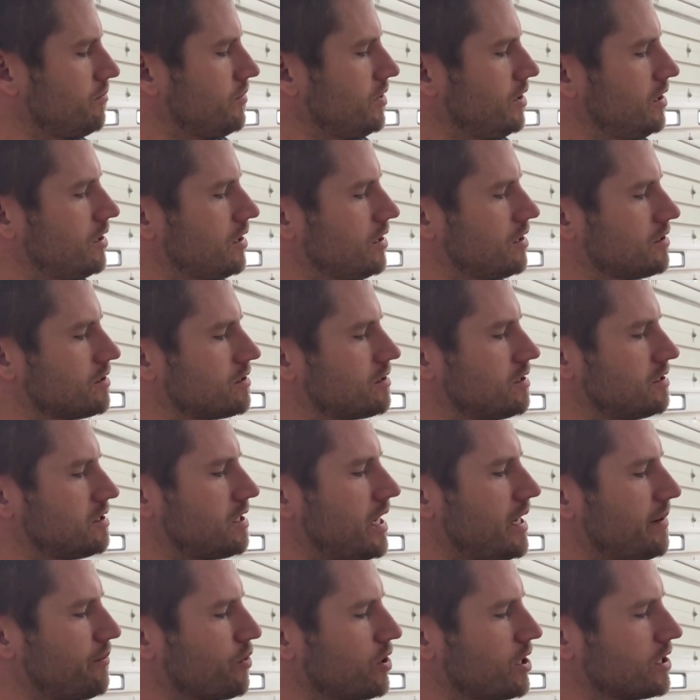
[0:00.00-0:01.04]
because the
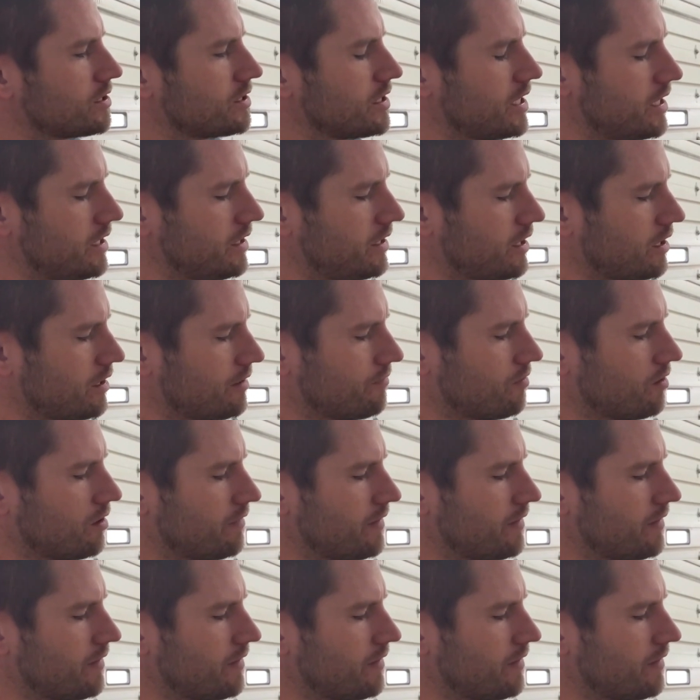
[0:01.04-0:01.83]
taper has taken care of all